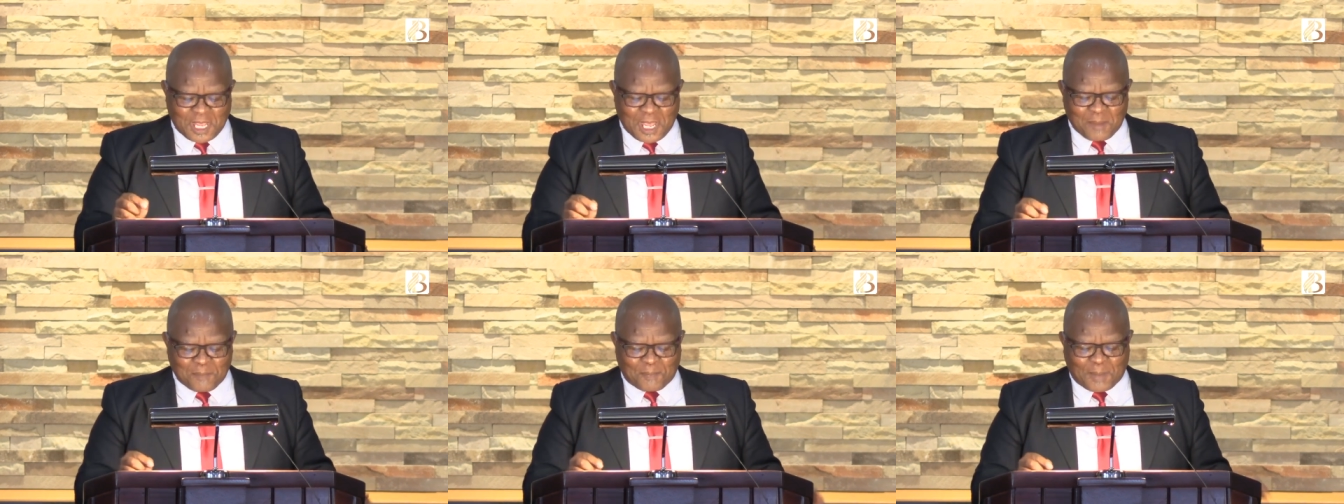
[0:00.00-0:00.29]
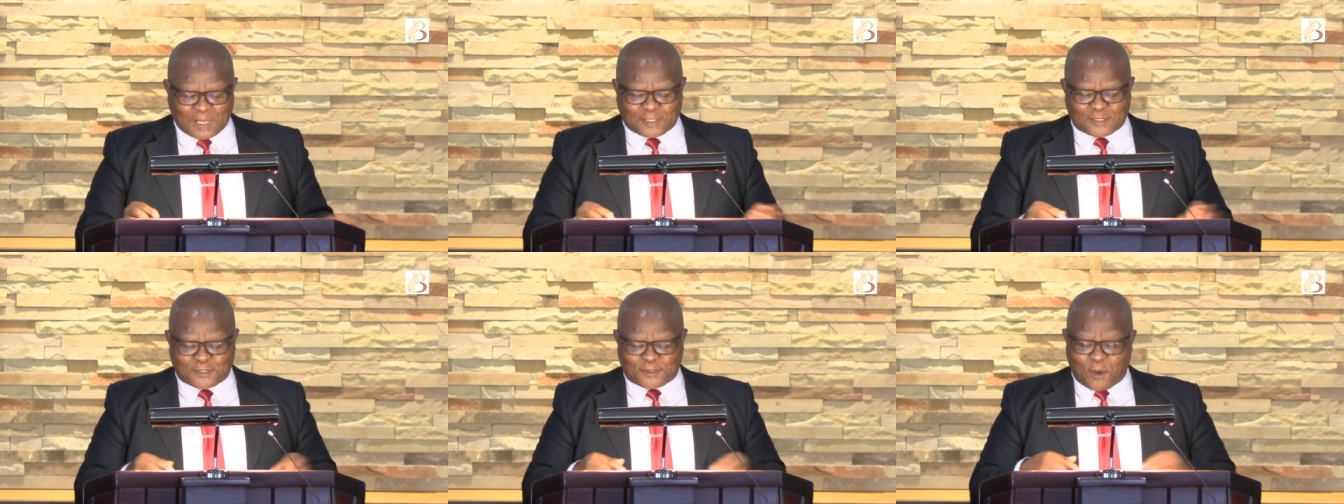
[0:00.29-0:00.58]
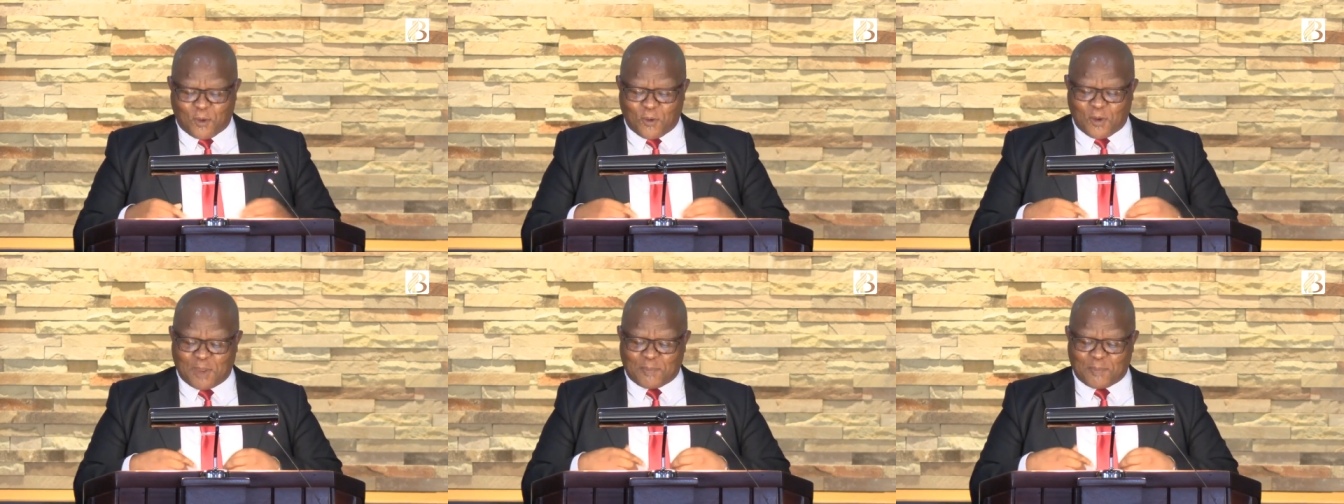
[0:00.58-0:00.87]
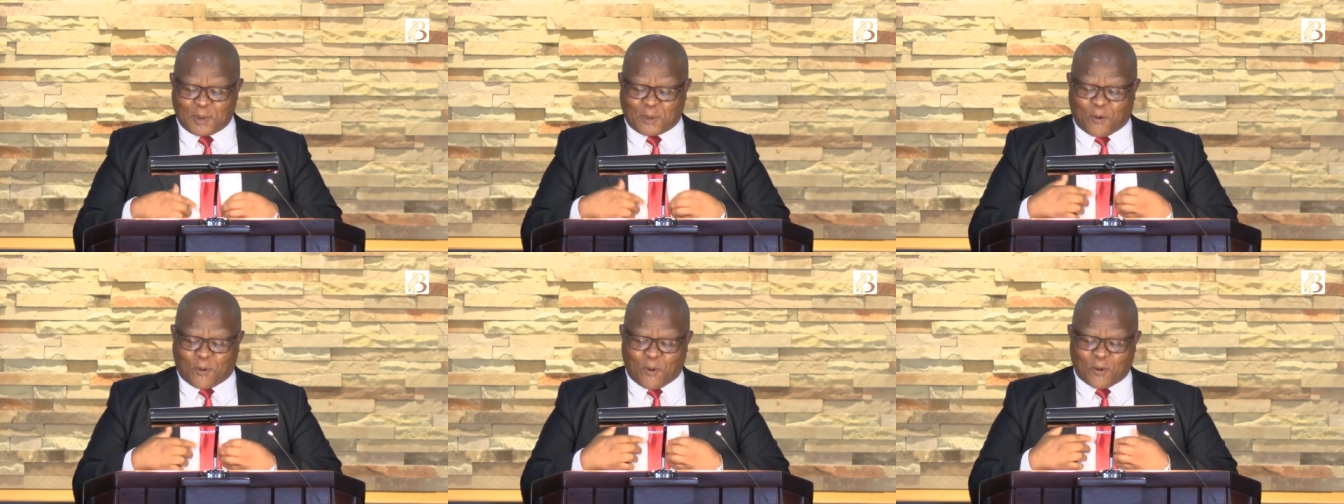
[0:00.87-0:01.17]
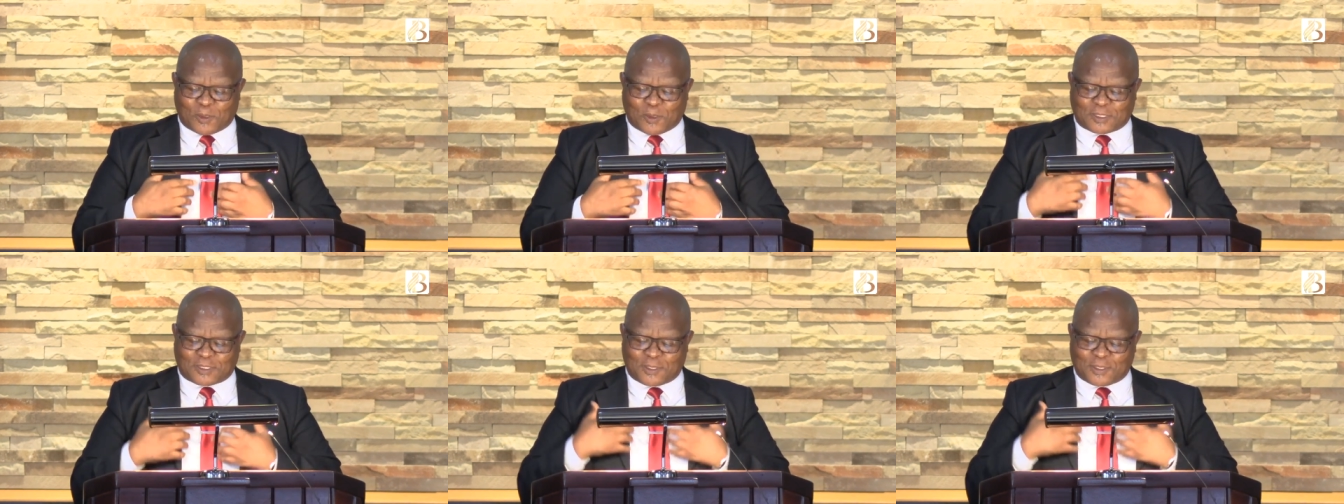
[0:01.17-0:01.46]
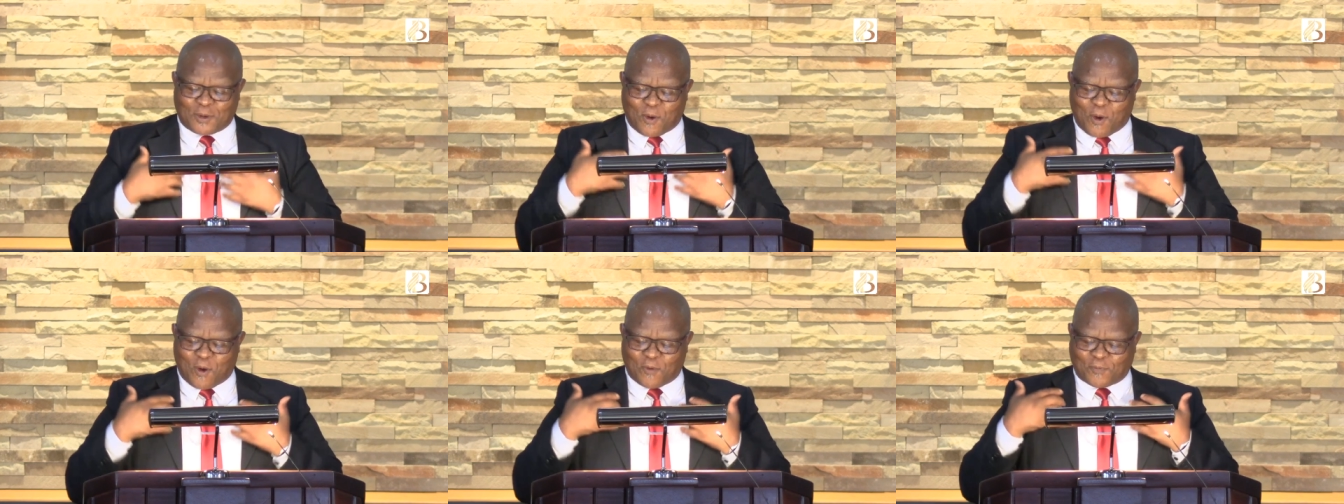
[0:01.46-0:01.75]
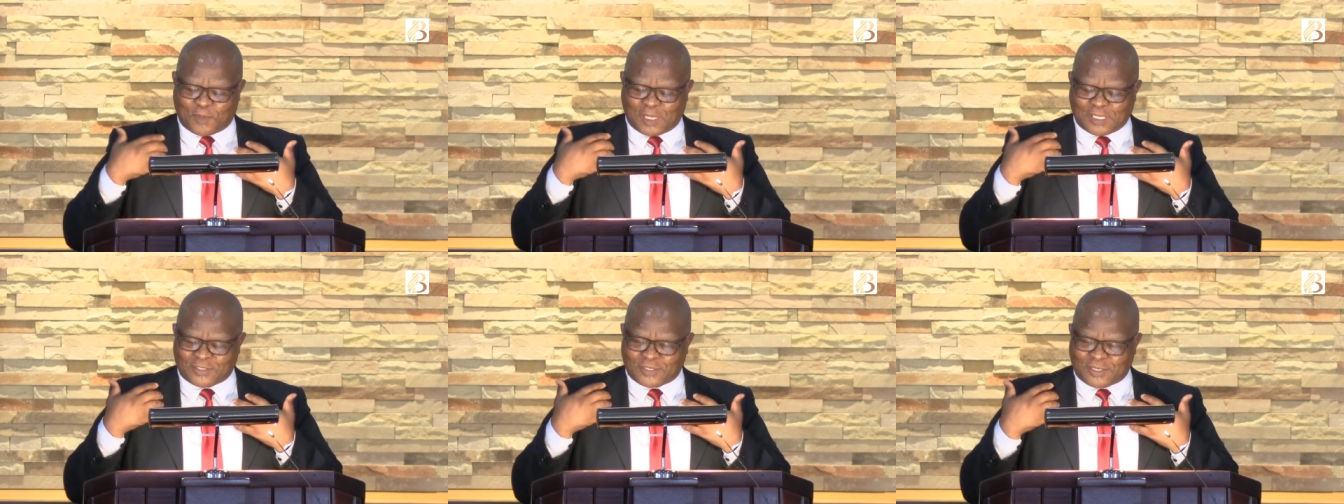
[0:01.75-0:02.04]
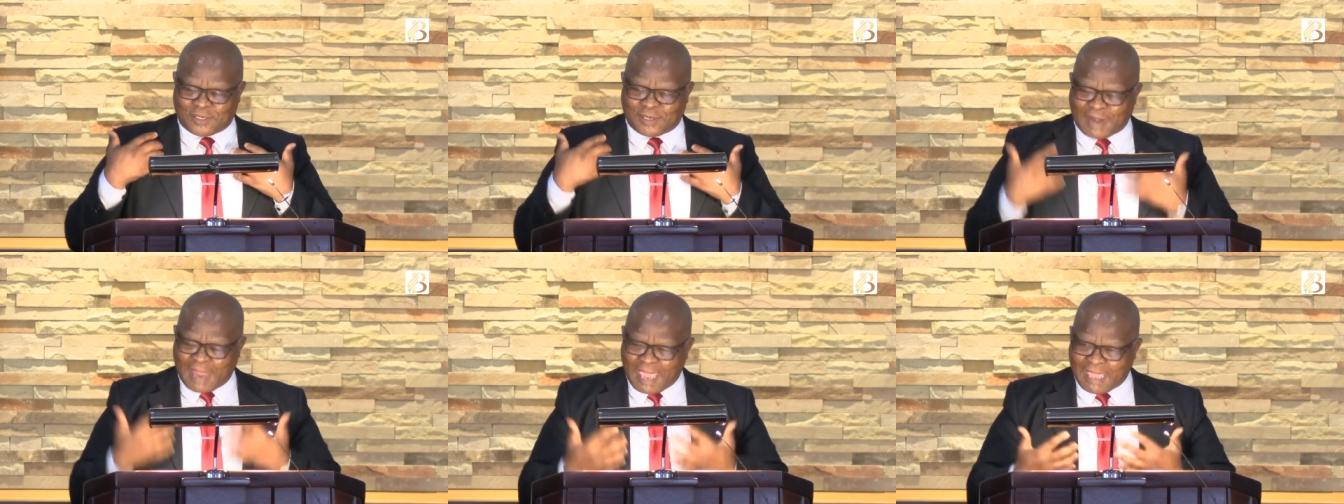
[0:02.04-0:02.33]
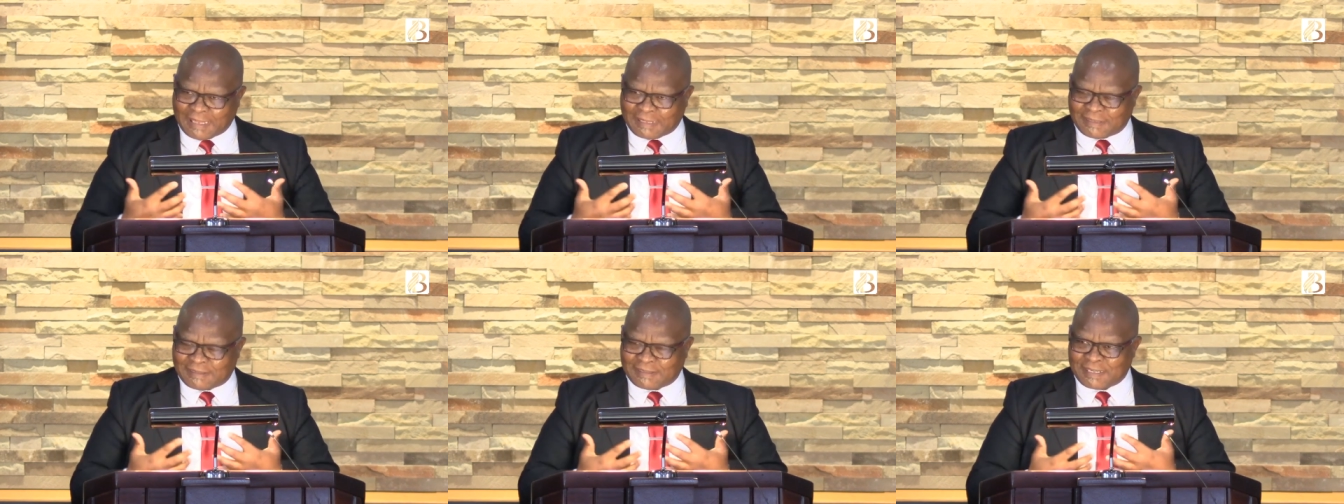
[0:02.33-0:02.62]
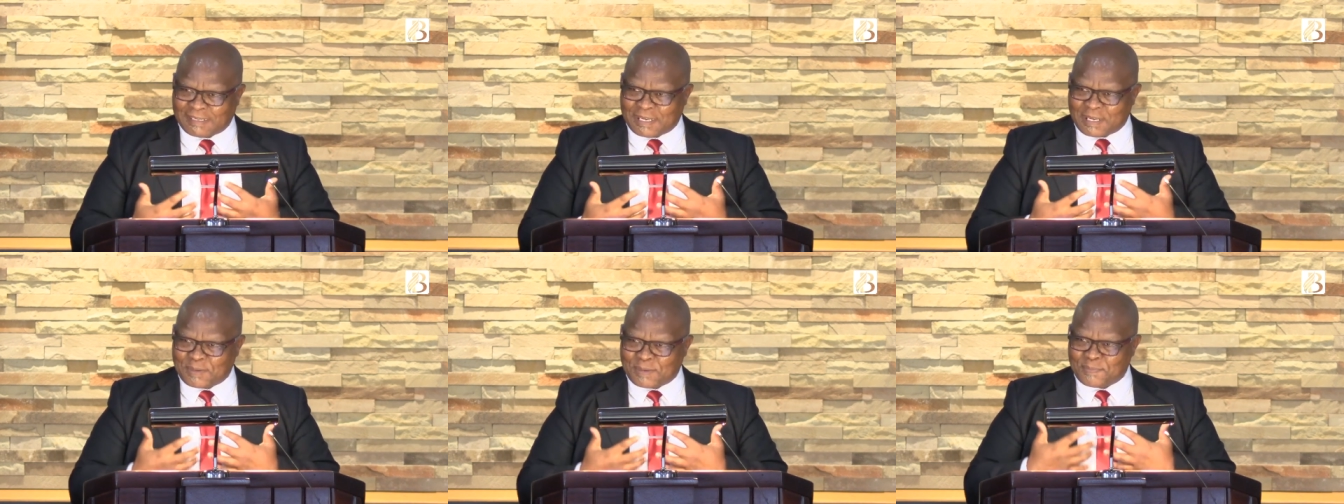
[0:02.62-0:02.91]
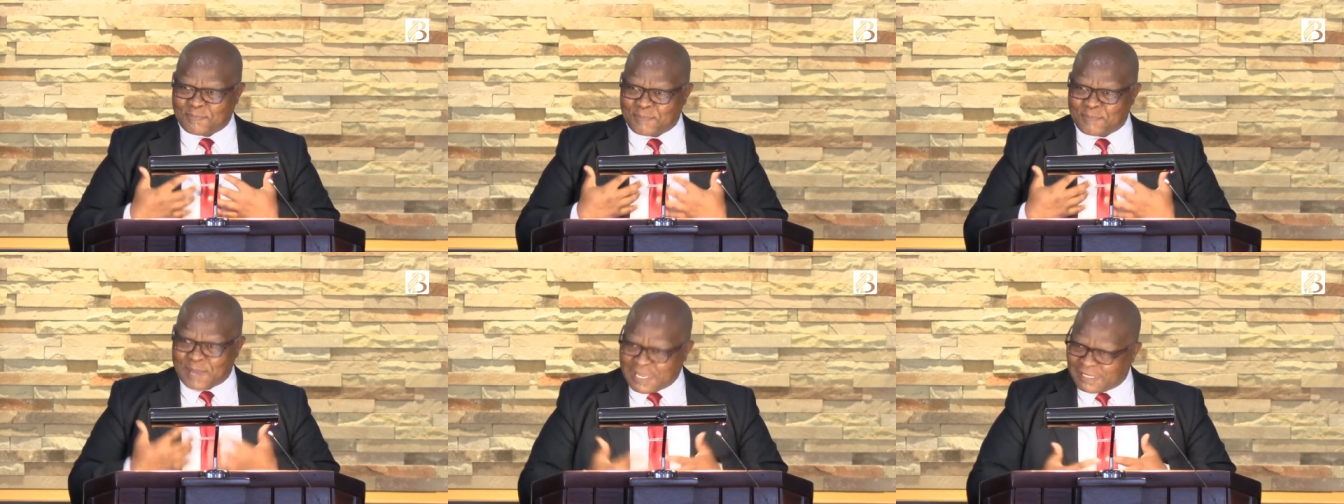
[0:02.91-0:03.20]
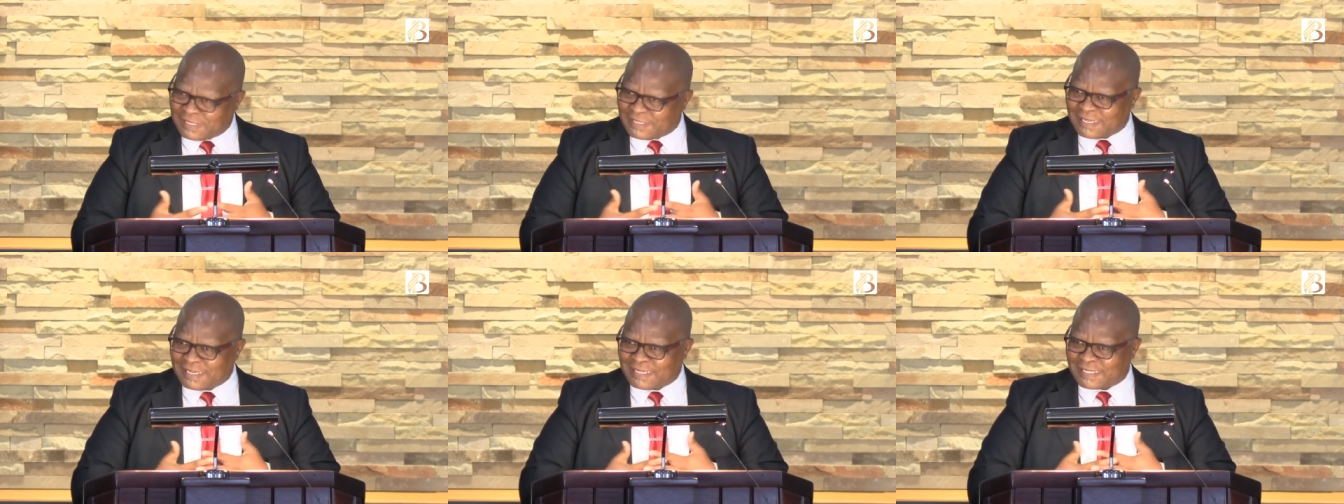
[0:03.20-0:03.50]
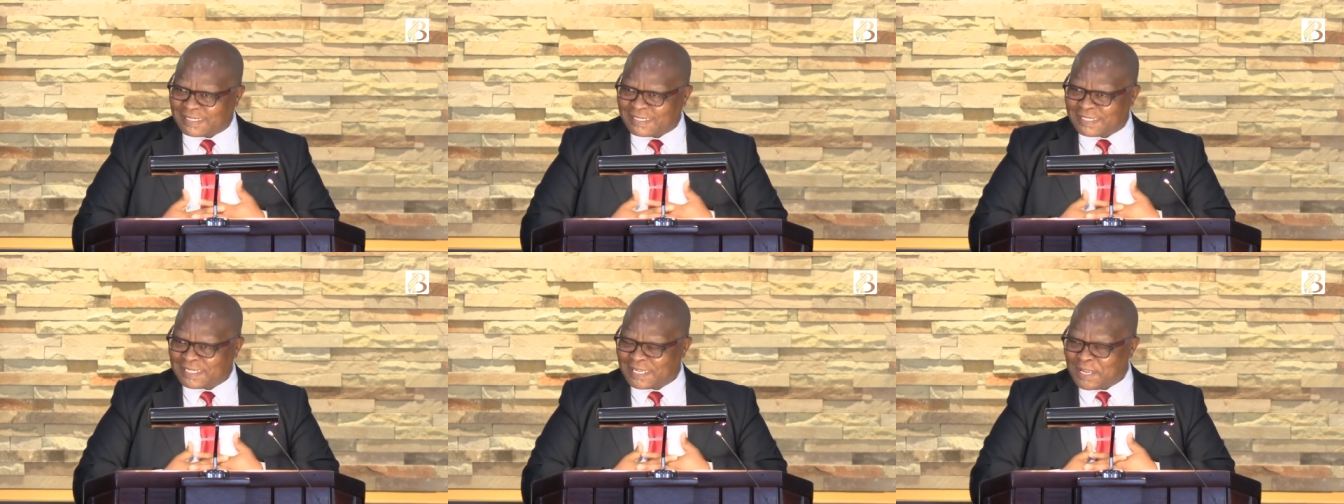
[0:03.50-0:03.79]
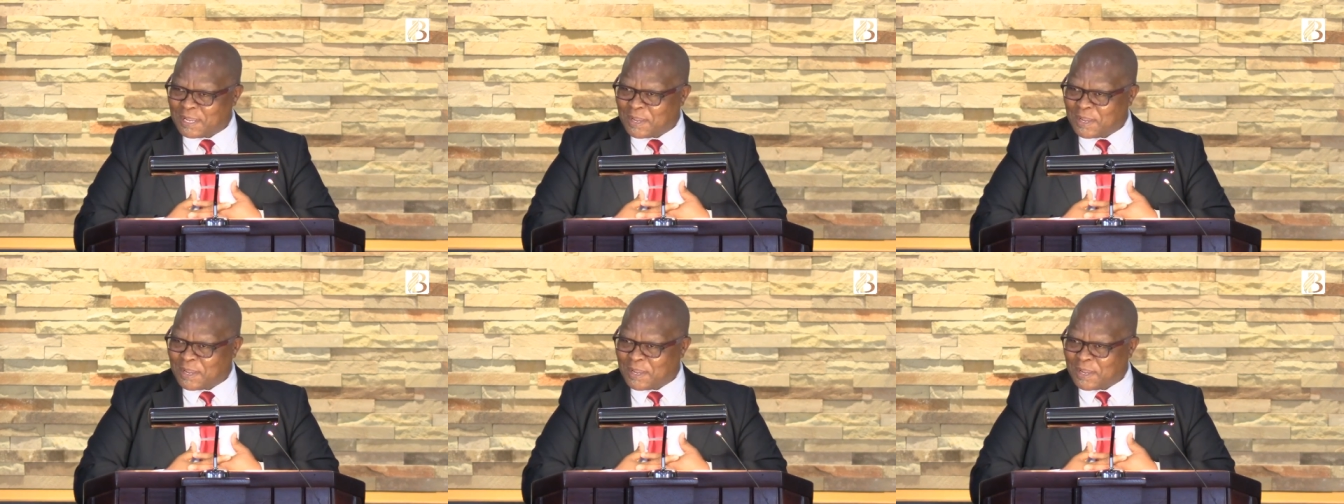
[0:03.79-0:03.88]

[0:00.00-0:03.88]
but solely because of His great mercies,